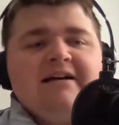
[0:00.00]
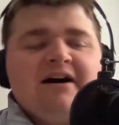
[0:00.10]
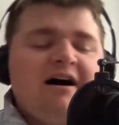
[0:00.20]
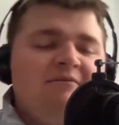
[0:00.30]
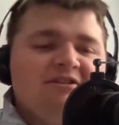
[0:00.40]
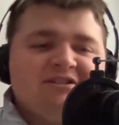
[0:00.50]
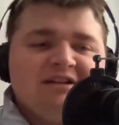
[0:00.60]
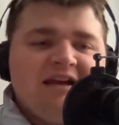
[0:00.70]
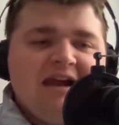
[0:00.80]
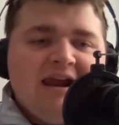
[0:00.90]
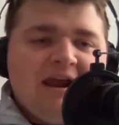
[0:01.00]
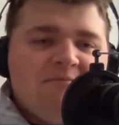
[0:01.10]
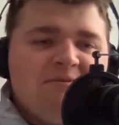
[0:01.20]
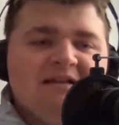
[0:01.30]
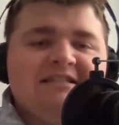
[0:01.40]
obviously a
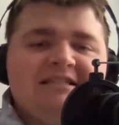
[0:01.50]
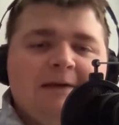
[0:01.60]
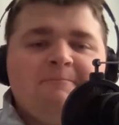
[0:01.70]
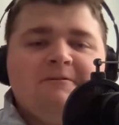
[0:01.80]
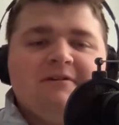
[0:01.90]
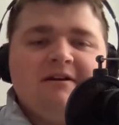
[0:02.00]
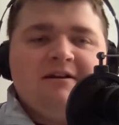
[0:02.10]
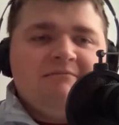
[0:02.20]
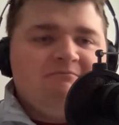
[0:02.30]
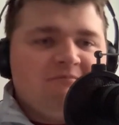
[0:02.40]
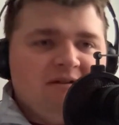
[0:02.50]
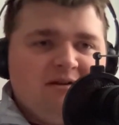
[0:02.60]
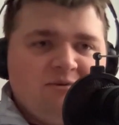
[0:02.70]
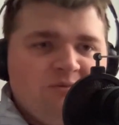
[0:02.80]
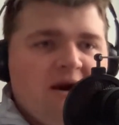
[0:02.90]
big step in
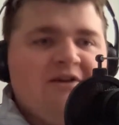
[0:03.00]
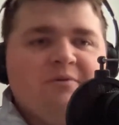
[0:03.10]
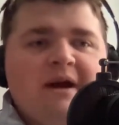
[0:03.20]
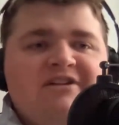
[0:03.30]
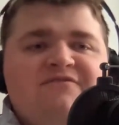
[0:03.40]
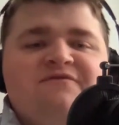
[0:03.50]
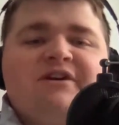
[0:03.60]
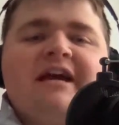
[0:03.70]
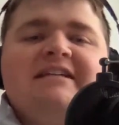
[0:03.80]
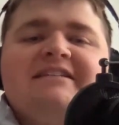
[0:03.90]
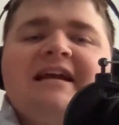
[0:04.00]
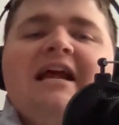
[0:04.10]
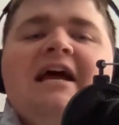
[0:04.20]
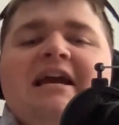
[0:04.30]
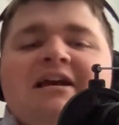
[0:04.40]
a right direction for K-State
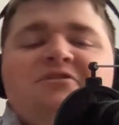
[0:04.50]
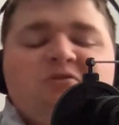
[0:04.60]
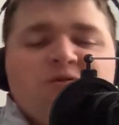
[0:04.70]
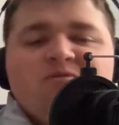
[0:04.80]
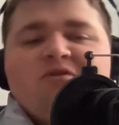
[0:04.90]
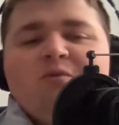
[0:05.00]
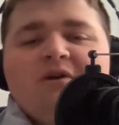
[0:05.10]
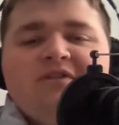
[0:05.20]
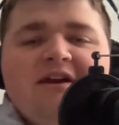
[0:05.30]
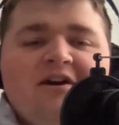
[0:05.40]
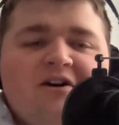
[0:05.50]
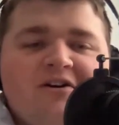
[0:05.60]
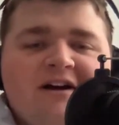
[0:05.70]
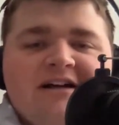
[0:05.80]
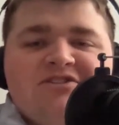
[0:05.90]
in terms of what they
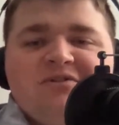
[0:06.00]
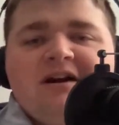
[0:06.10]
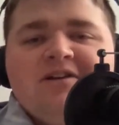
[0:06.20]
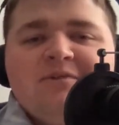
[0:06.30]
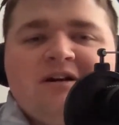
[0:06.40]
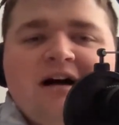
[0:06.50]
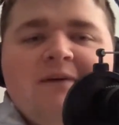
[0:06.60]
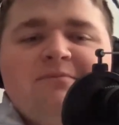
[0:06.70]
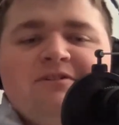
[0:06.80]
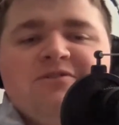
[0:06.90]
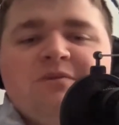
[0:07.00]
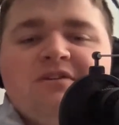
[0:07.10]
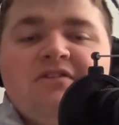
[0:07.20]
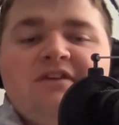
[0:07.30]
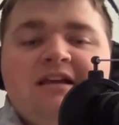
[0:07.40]
are trying to accomplish and what
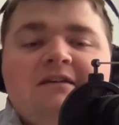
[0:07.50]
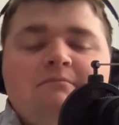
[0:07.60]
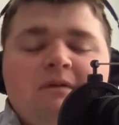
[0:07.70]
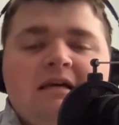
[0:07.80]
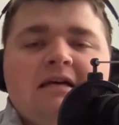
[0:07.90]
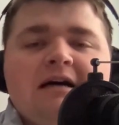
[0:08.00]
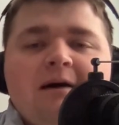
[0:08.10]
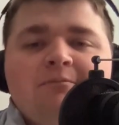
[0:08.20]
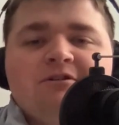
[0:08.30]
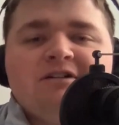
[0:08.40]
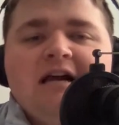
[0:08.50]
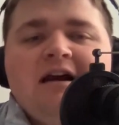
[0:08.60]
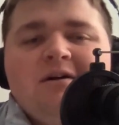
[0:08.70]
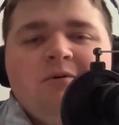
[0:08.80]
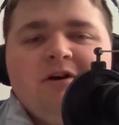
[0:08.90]
they think can be accomplished.
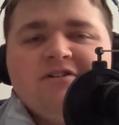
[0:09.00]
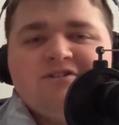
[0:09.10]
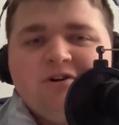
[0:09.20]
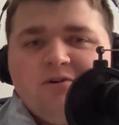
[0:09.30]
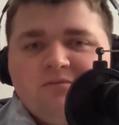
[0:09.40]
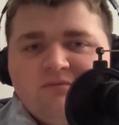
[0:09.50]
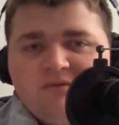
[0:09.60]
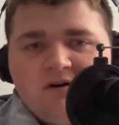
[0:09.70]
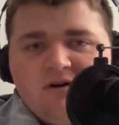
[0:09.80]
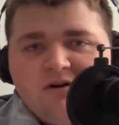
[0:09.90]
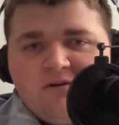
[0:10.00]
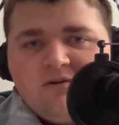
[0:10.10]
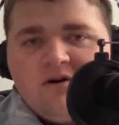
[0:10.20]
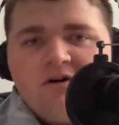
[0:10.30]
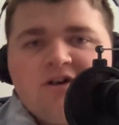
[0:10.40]
We also are
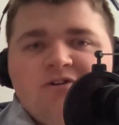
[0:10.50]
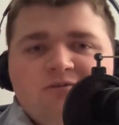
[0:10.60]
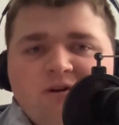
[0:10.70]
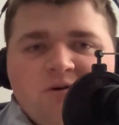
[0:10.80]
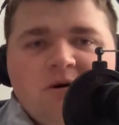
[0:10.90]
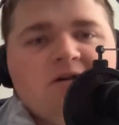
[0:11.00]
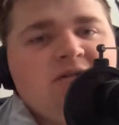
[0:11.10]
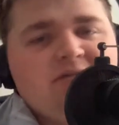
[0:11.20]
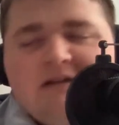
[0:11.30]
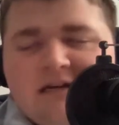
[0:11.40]
acutely aware that